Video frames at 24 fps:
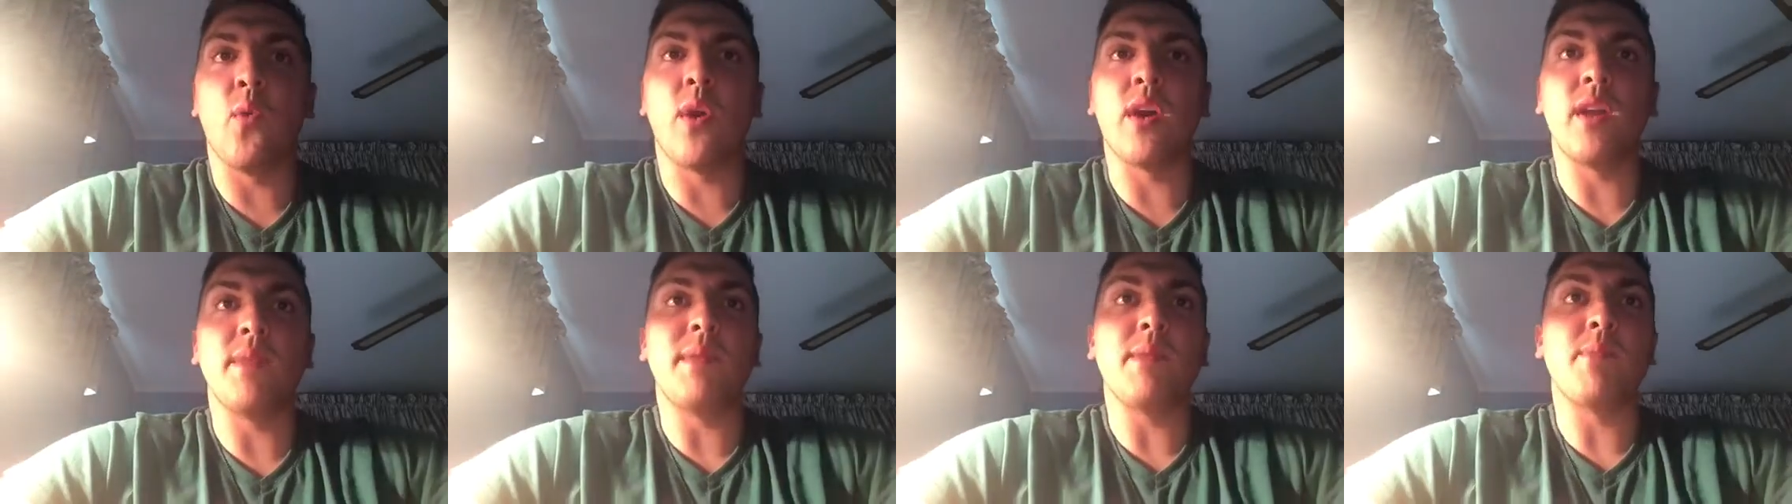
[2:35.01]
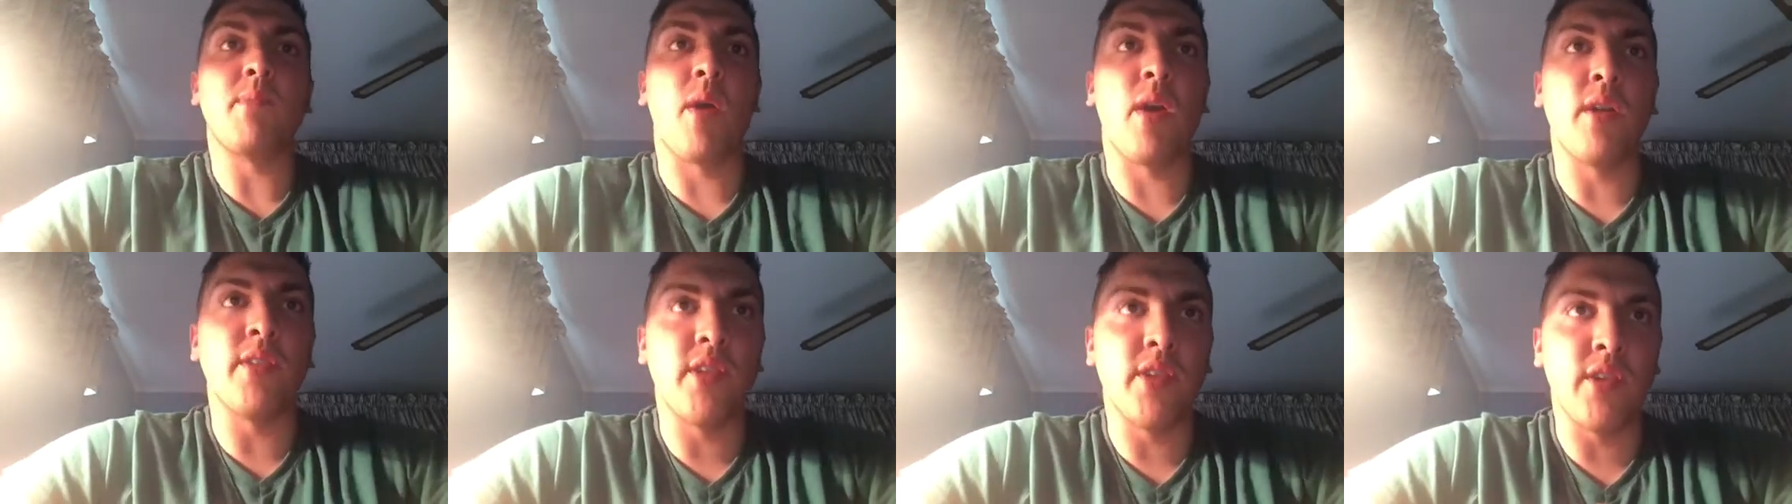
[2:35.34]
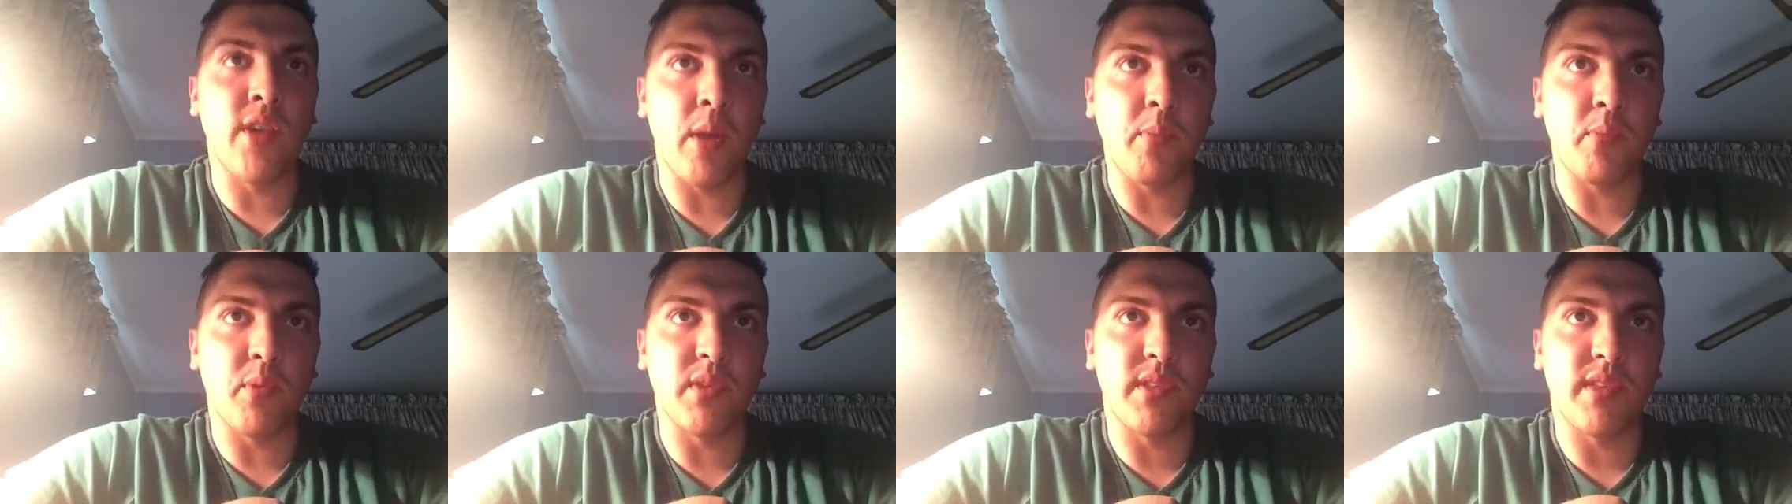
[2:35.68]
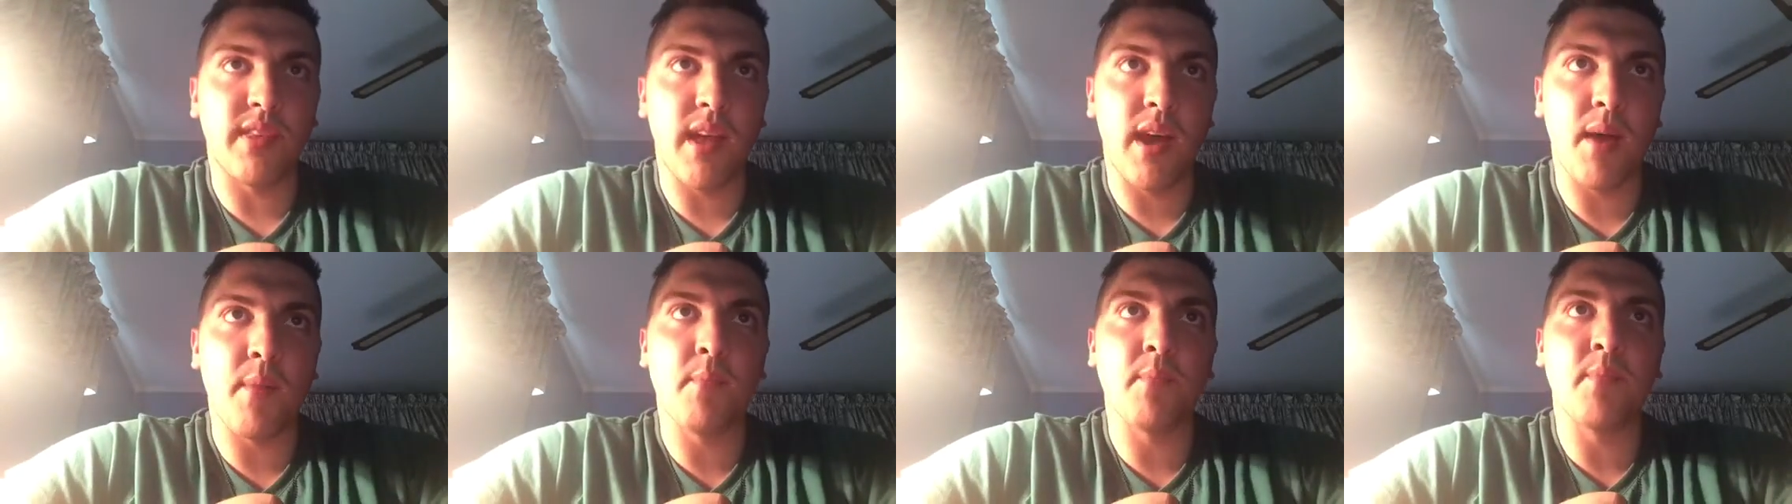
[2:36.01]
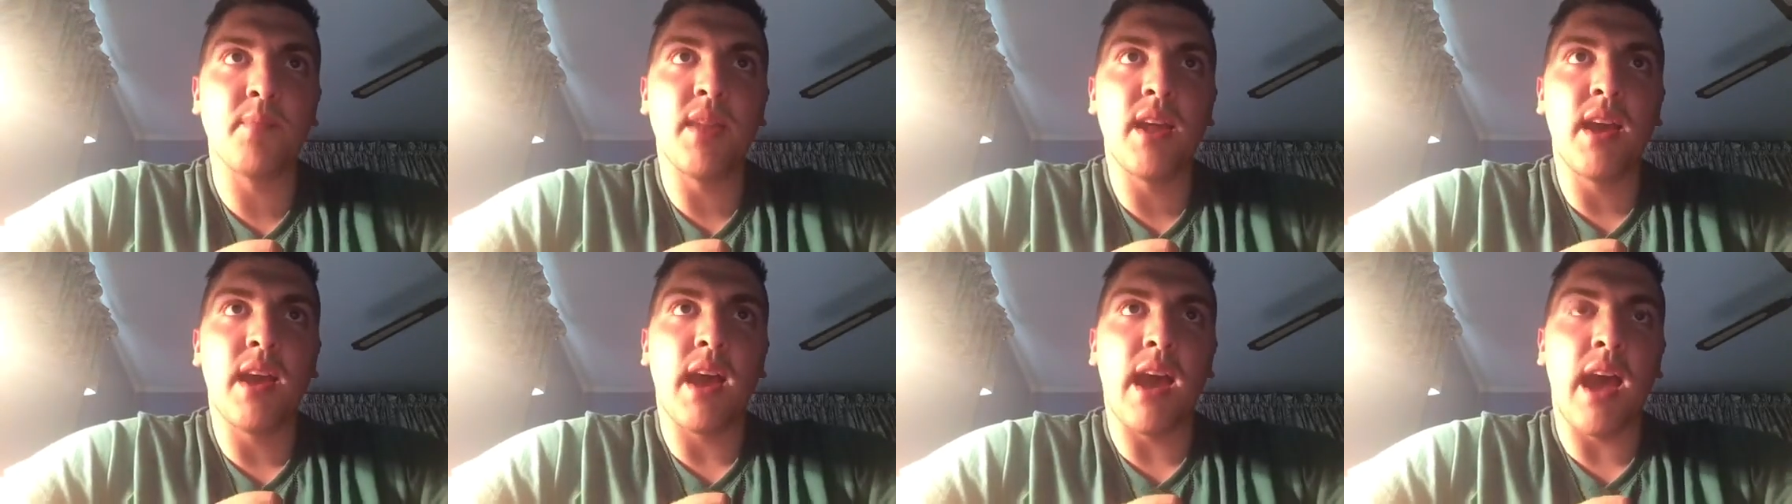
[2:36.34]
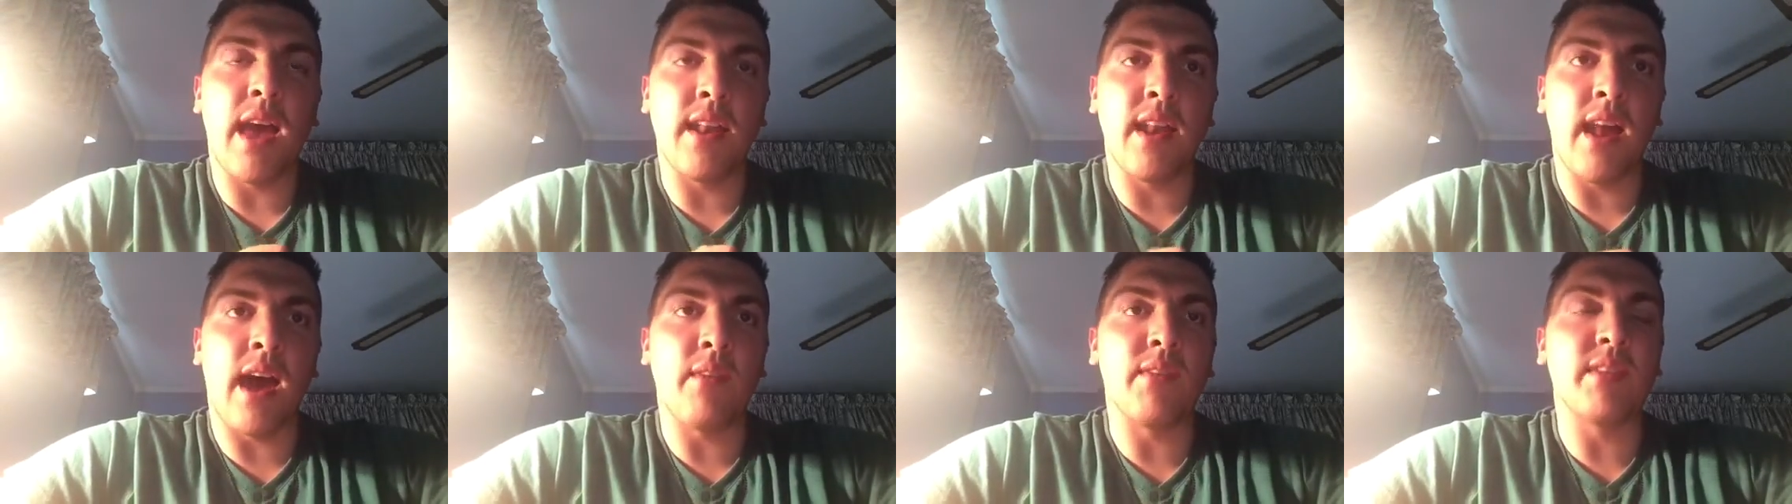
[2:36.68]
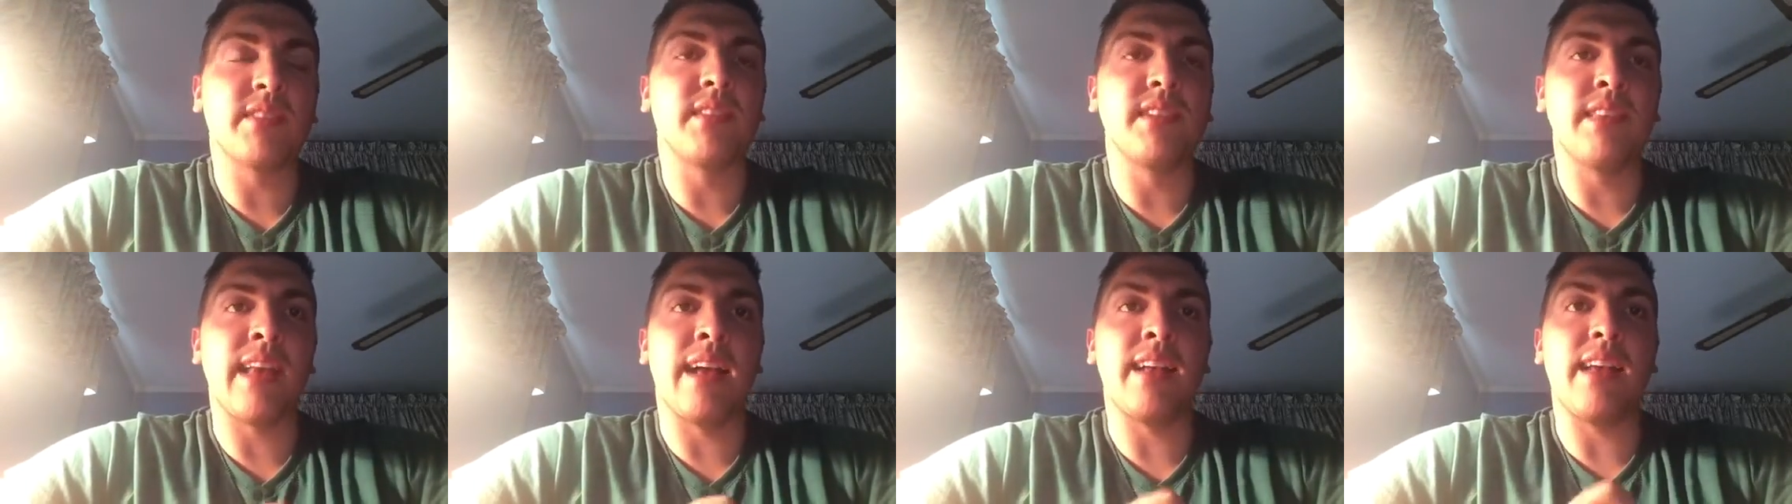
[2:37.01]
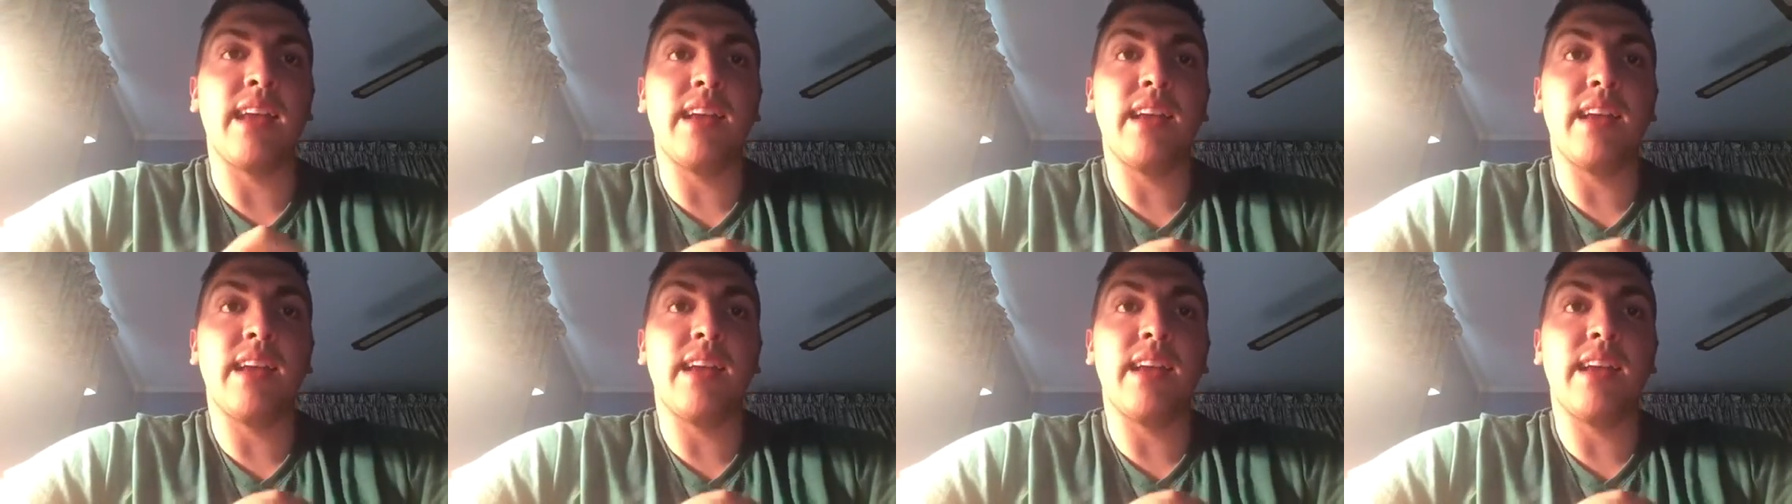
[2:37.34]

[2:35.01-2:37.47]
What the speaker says: want to be partnered up with them, and obviously